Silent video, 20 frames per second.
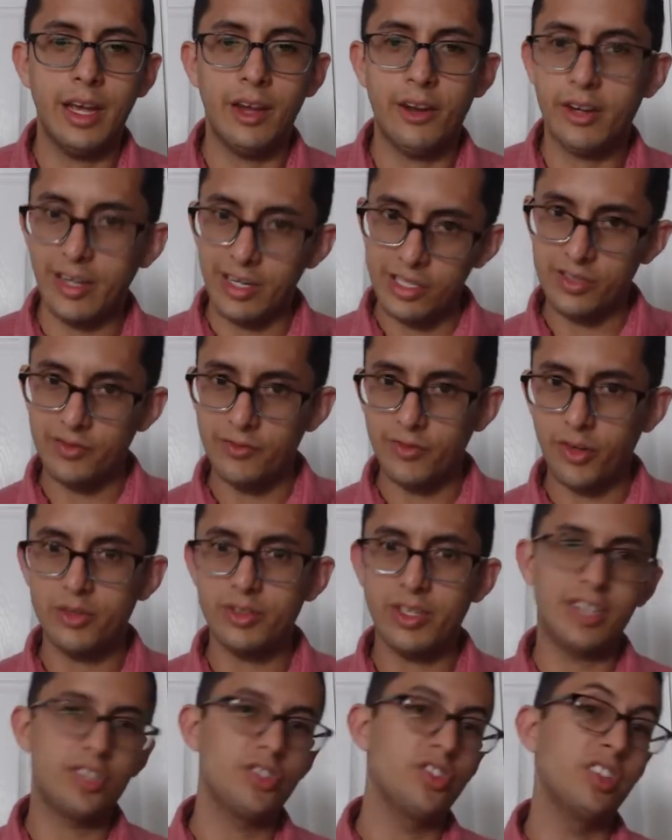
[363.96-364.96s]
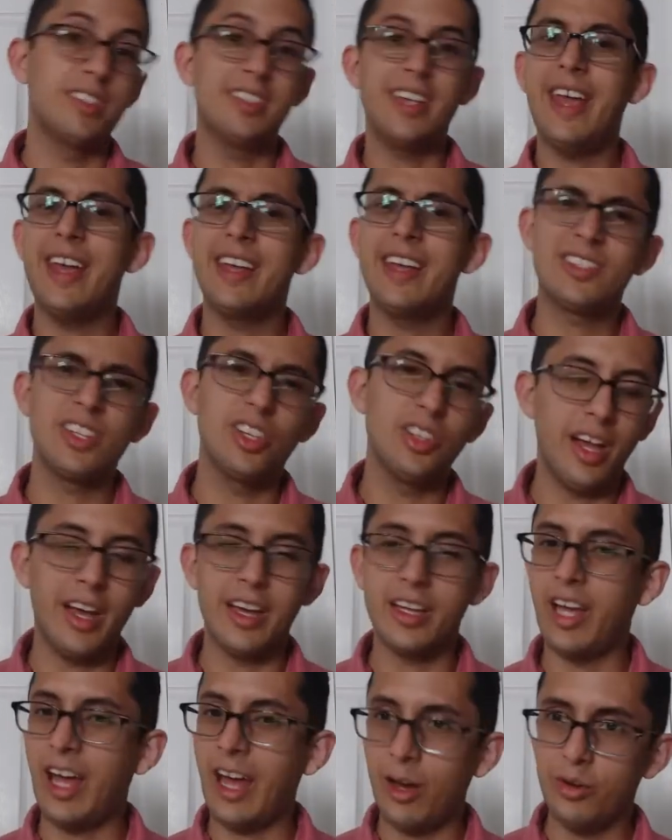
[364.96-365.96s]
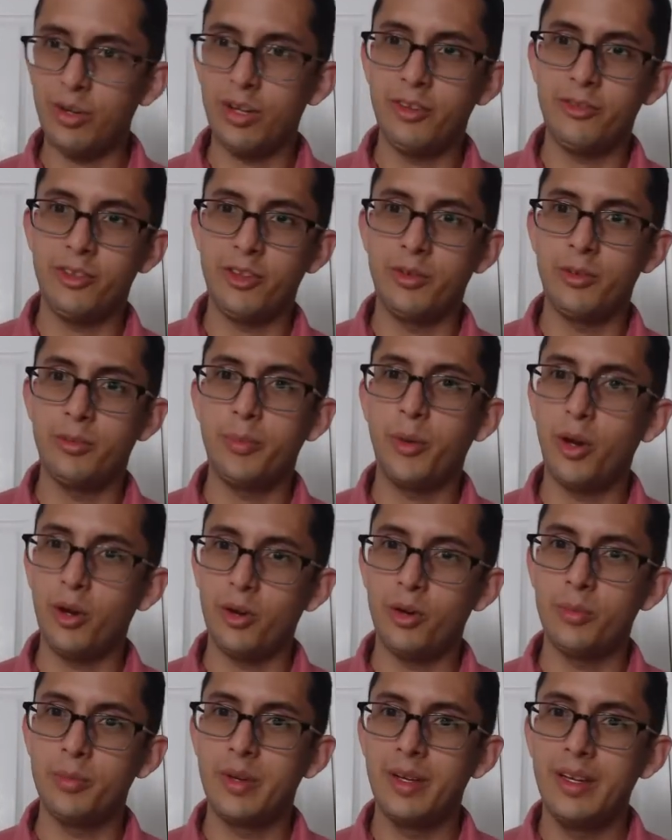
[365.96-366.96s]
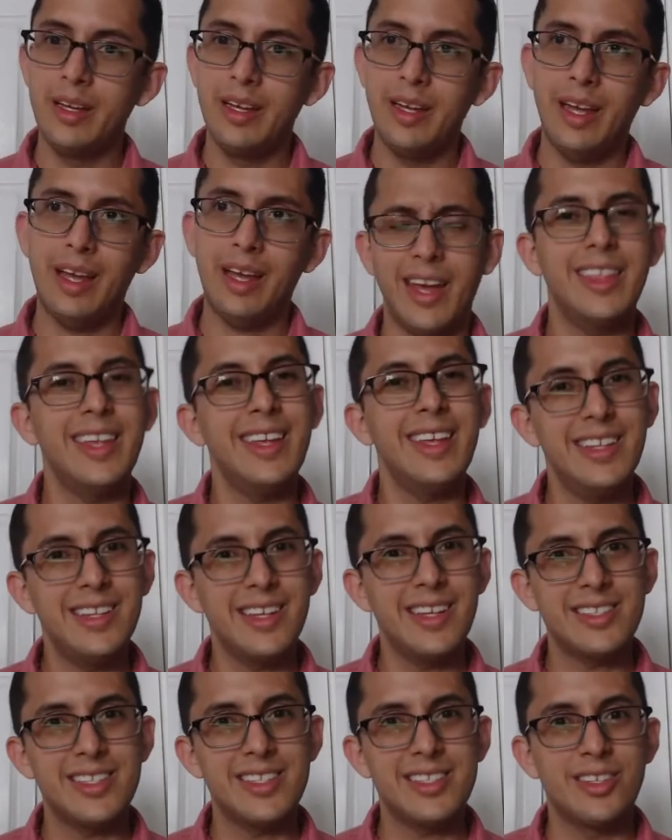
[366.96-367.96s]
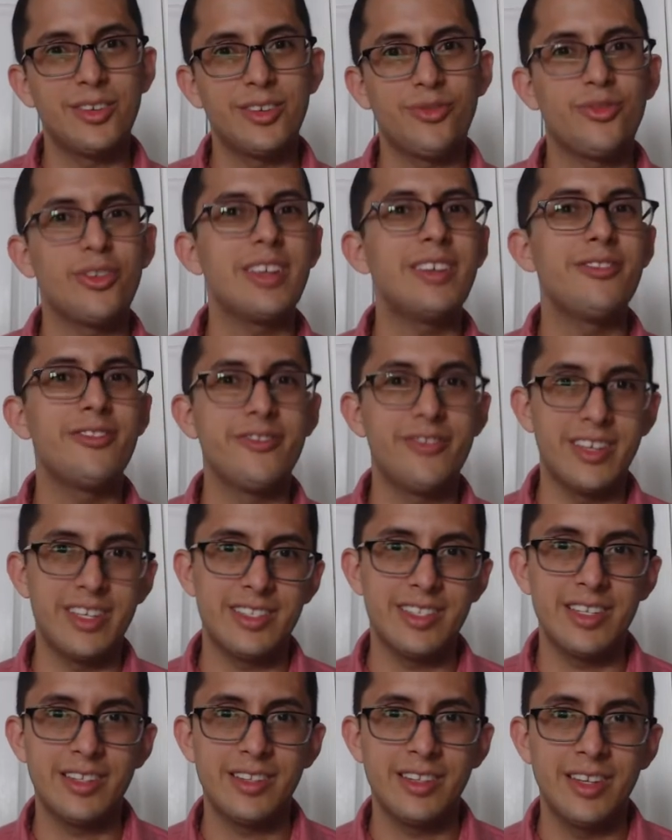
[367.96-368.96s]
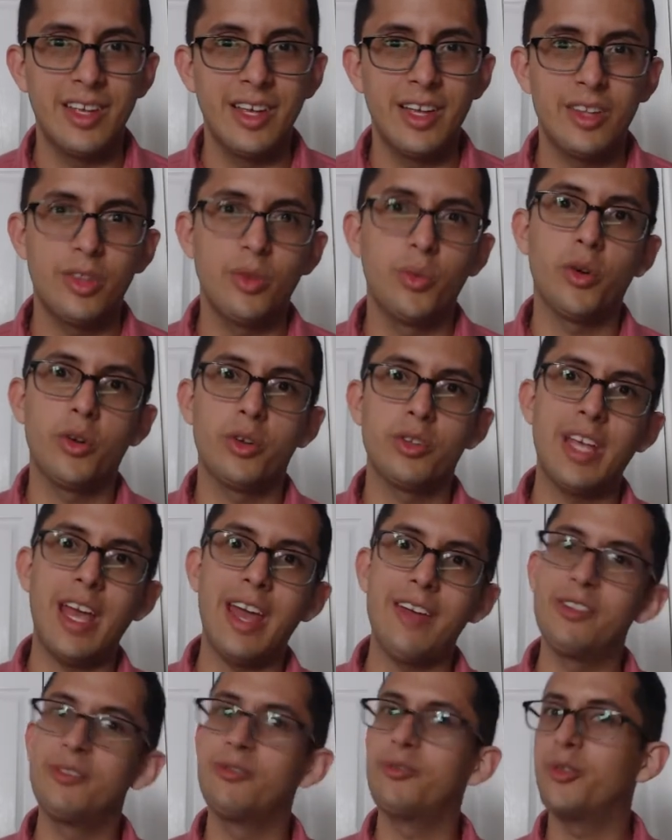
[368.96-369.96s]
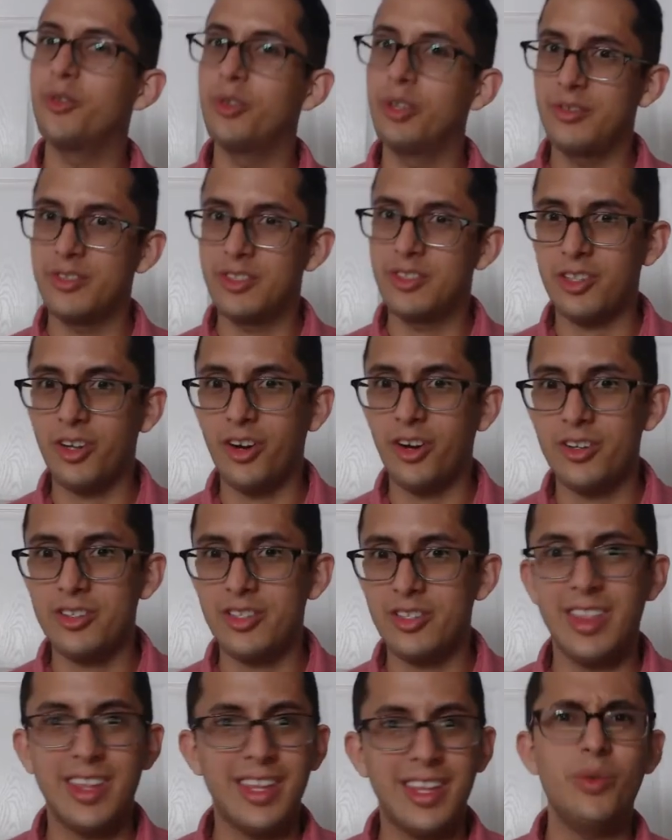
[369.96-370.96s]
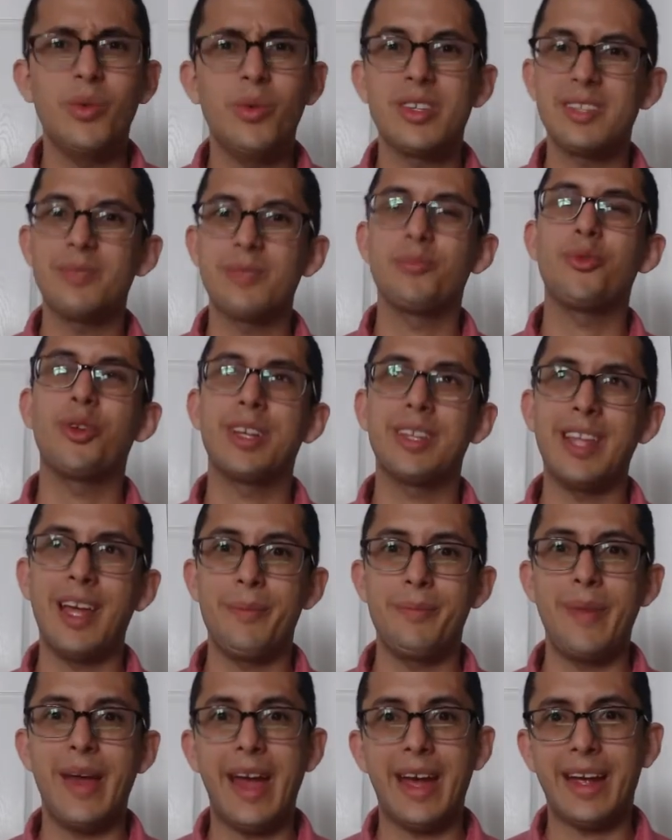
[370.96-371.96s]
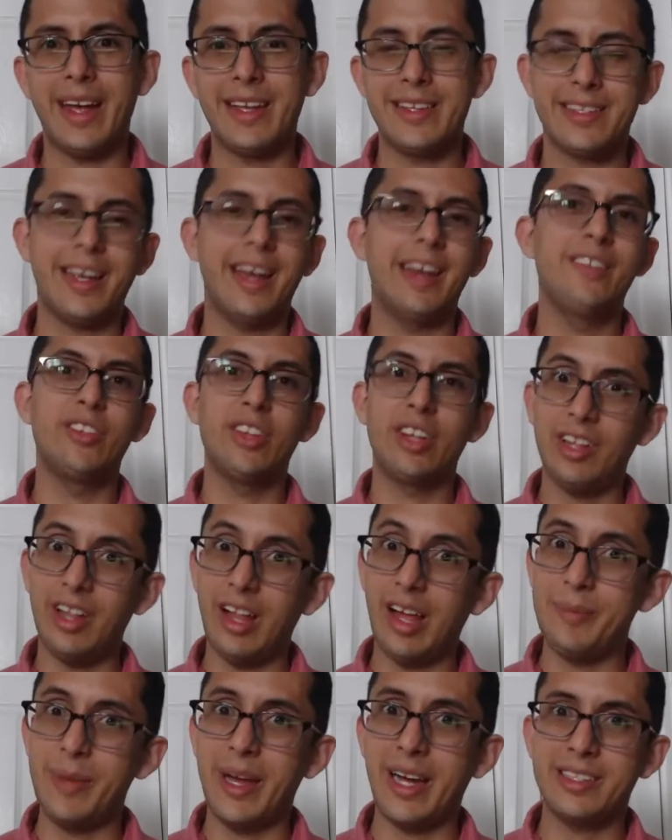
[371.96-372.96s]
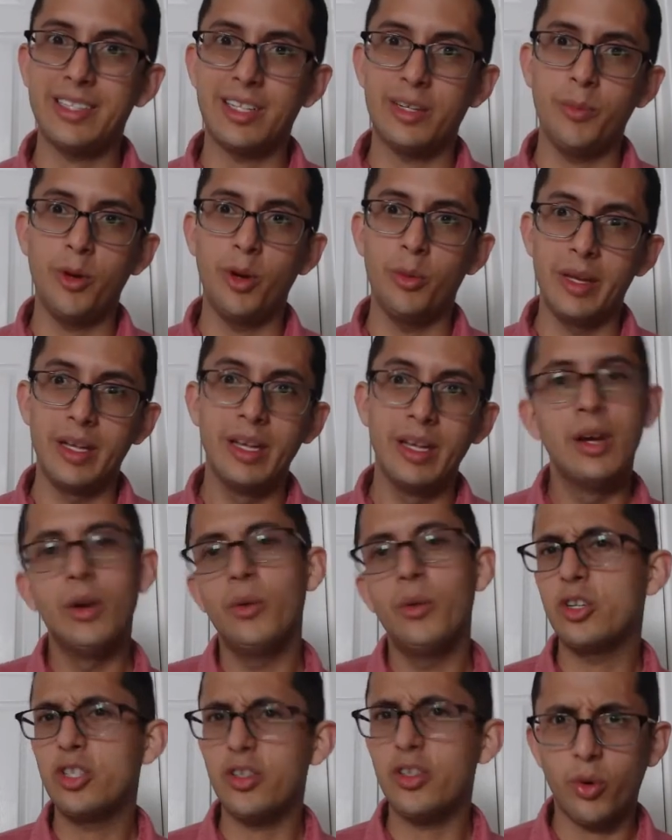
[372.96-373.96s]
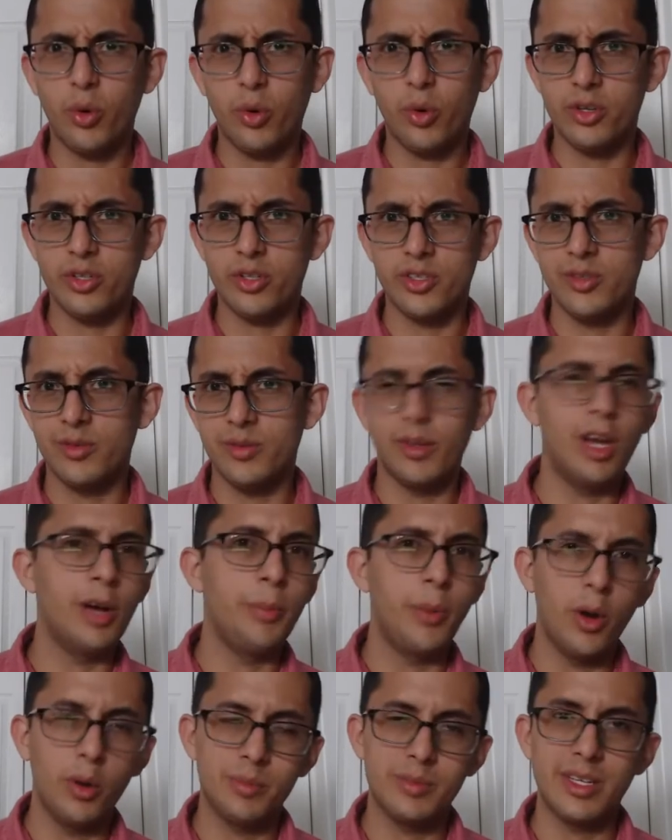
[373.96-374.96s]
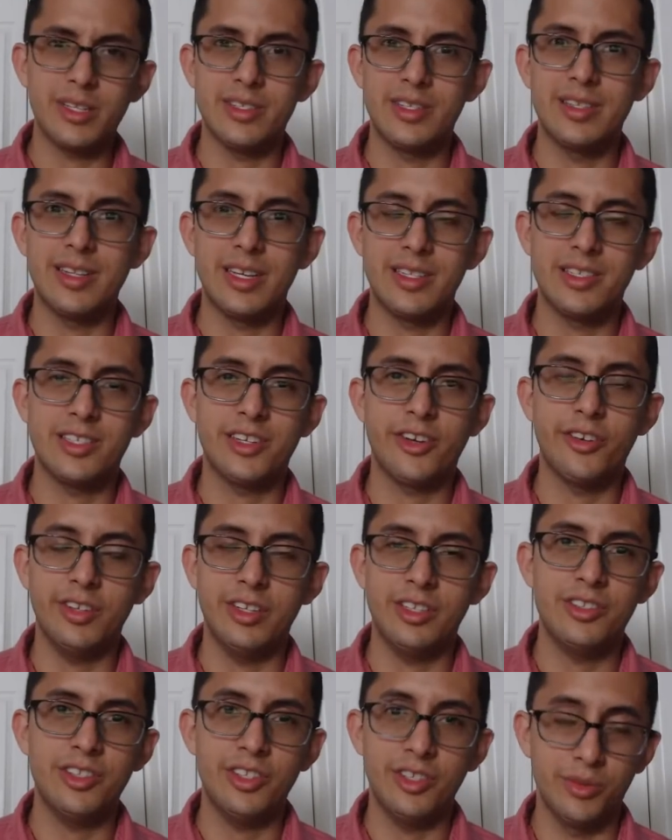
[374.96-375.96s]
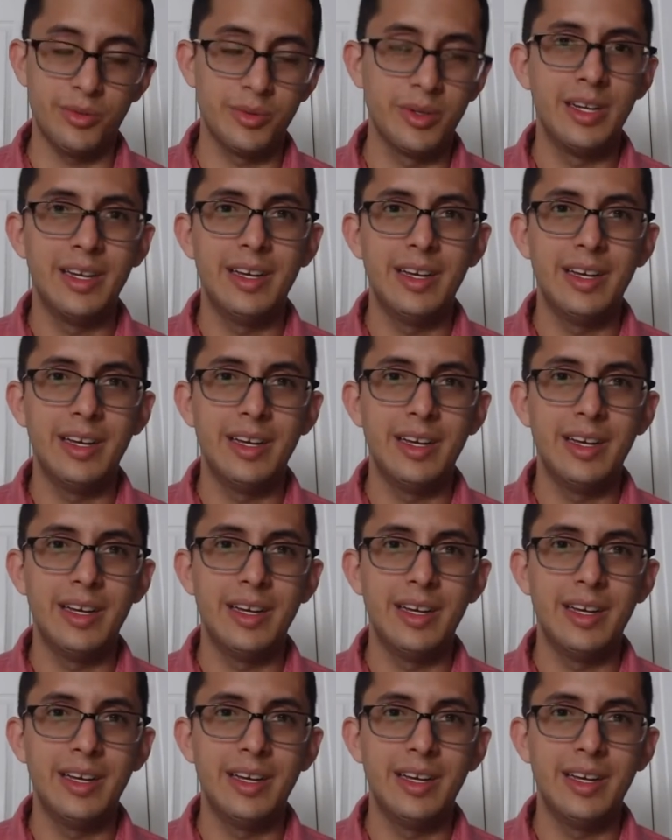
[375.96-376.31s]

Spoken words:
Eric Esenvald actually takes a line out of the poem. I think he does this to revisit the words "heaven full of stars." I think he wants to bring that back as kind of the climactic moment, which of course a poem doesn't necessarily do.